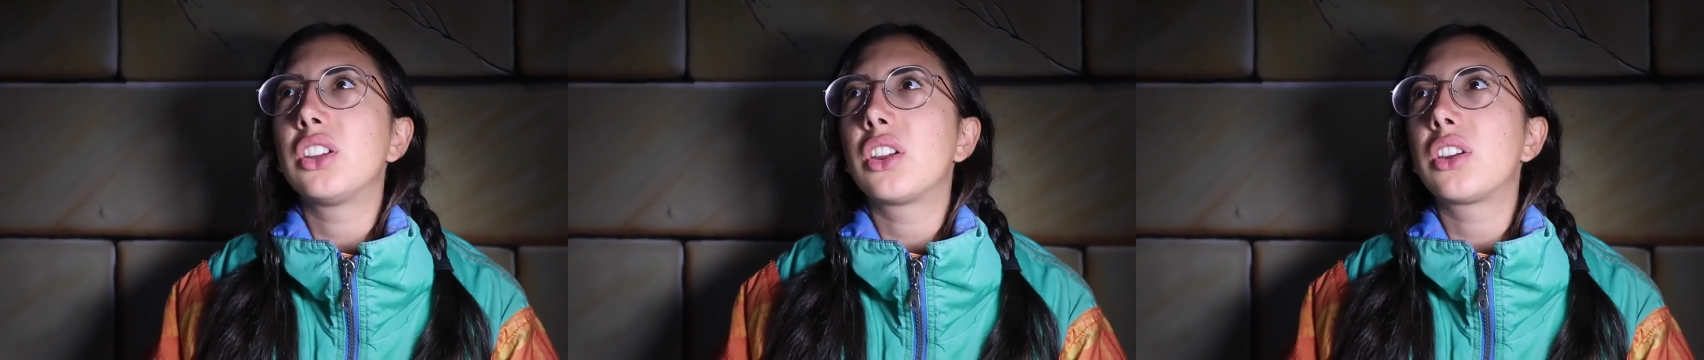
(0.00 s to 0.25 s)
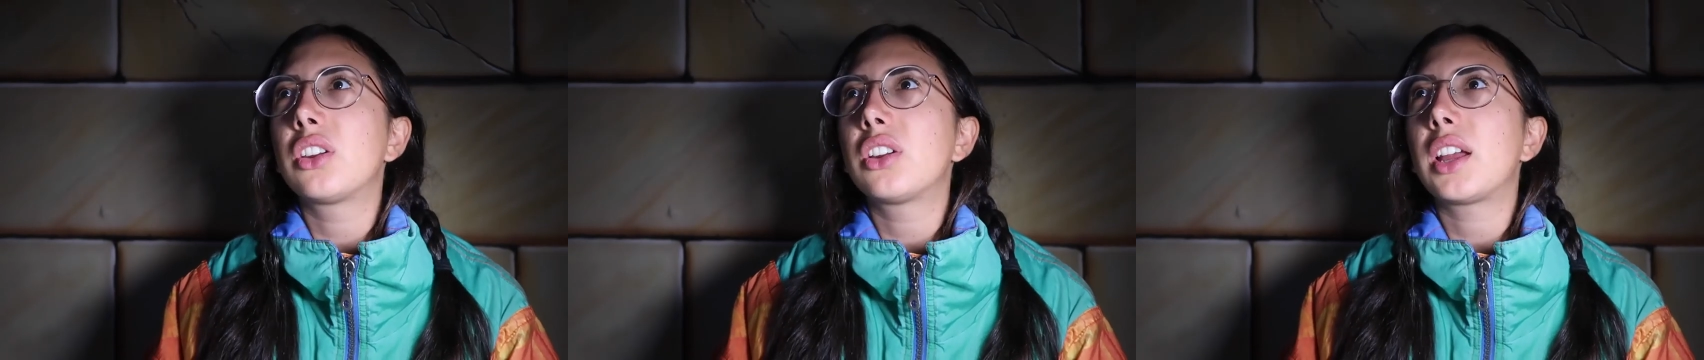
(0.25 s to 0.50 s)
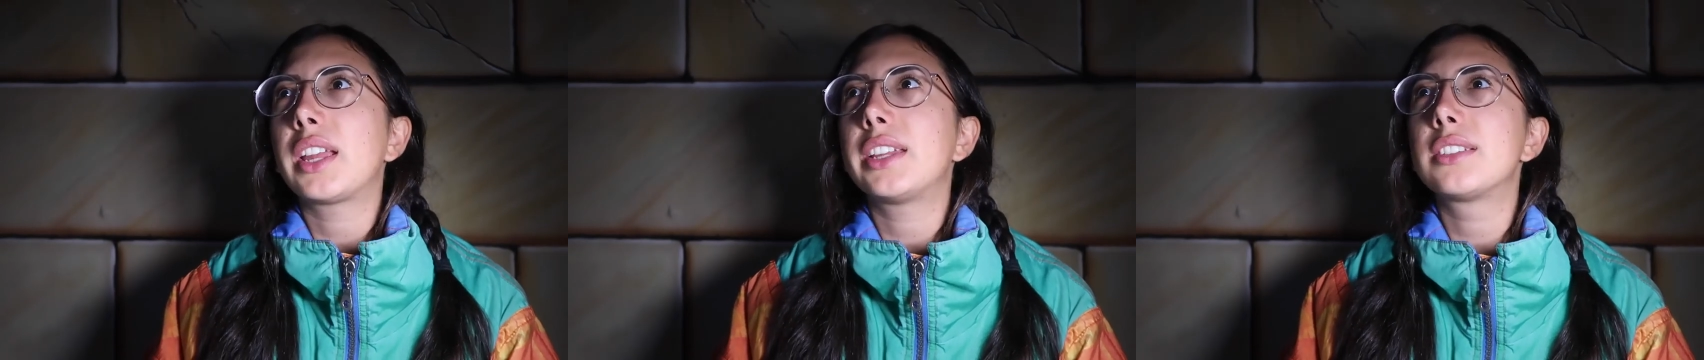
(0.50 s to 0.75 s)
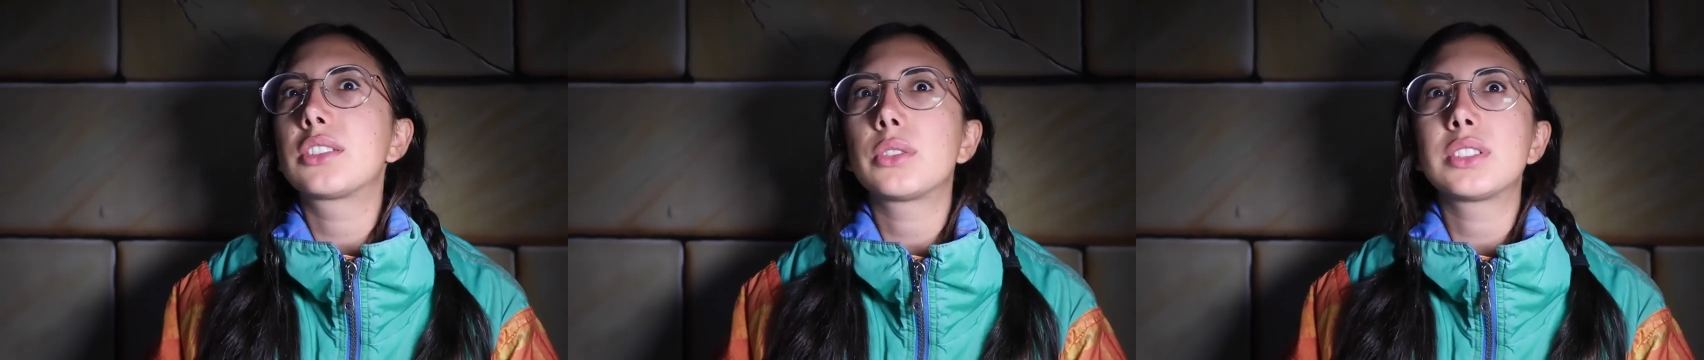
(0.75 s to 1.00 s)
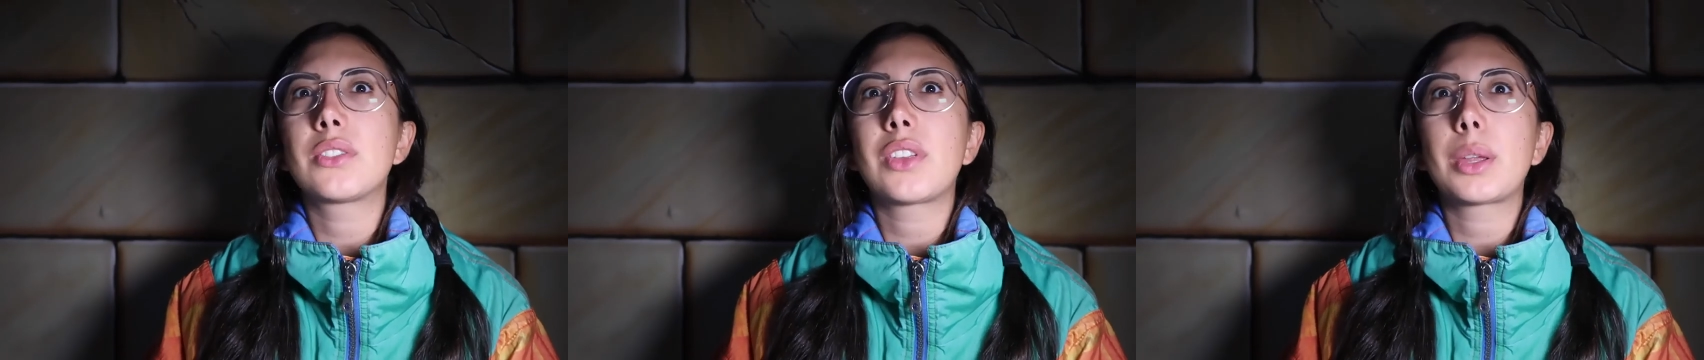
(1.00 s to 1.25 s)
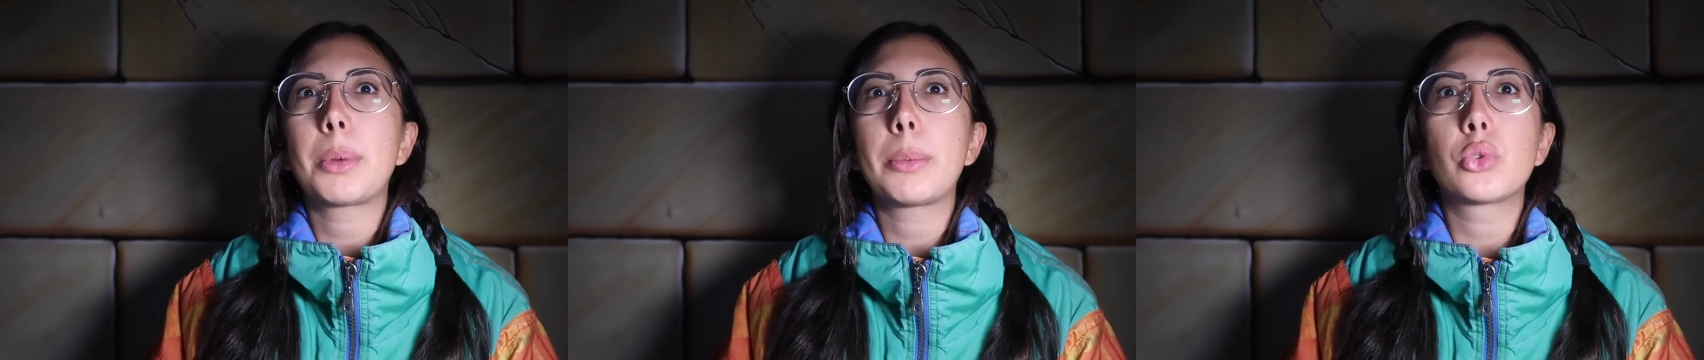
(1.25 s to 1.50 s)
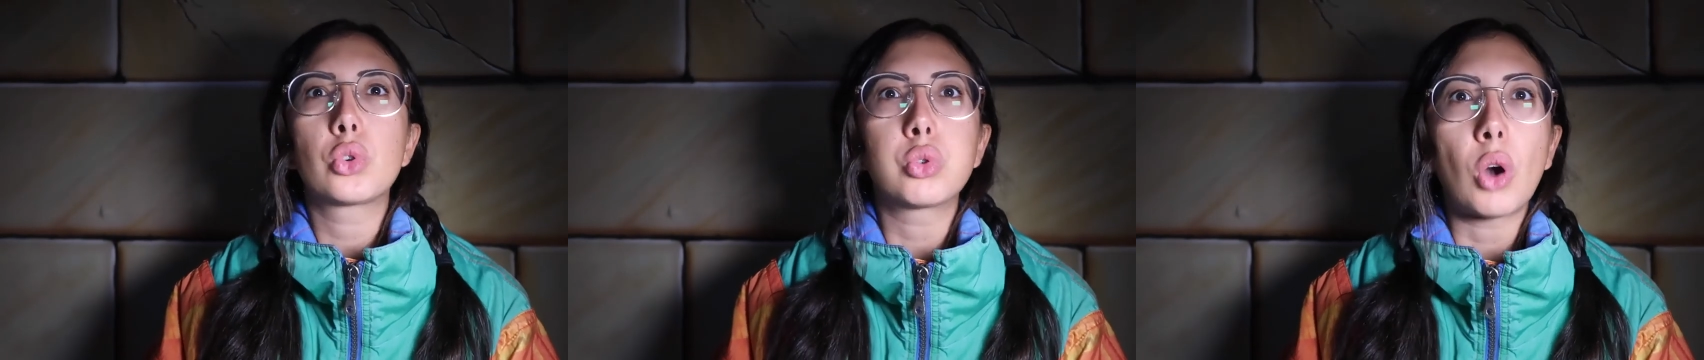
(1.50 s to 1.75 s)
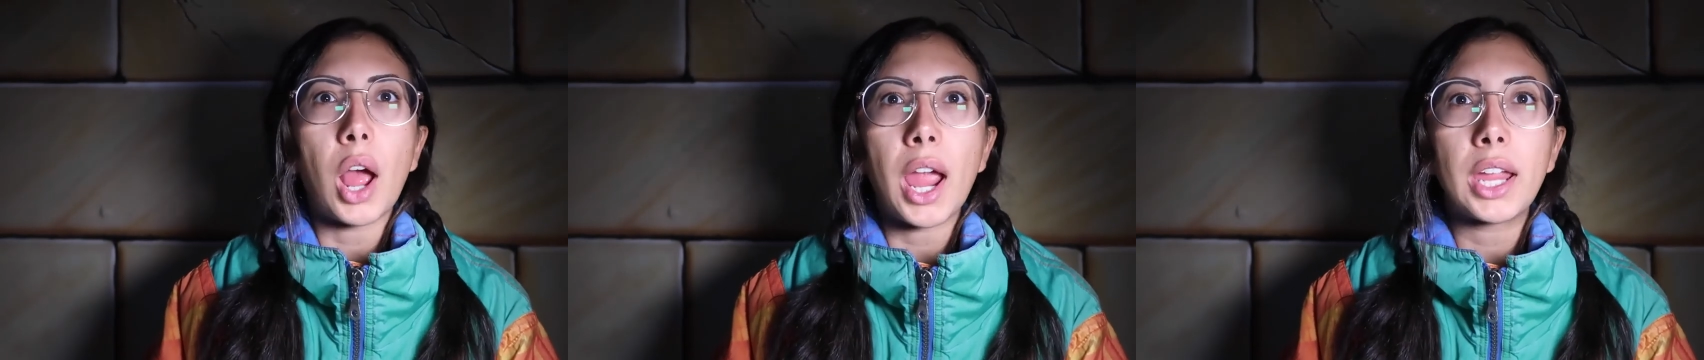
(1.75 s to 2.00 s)
You know, I hear stories of like people
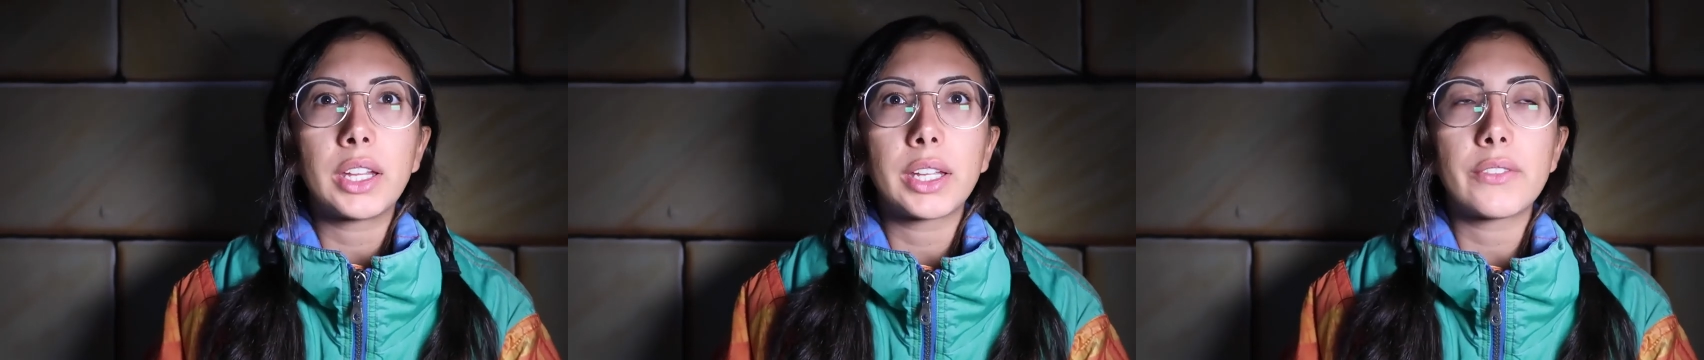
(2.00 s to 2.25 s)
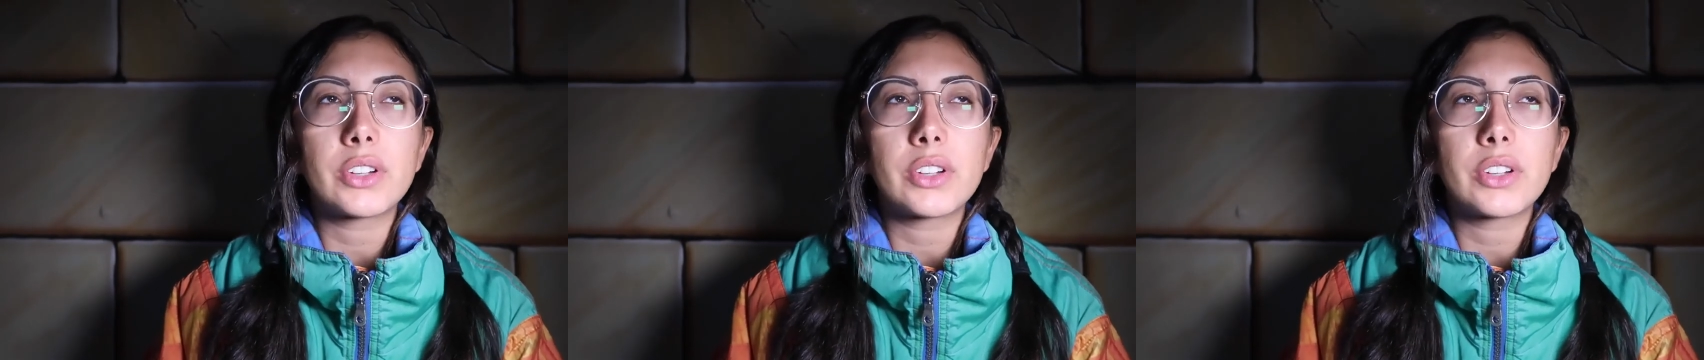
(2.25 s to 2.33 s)
crying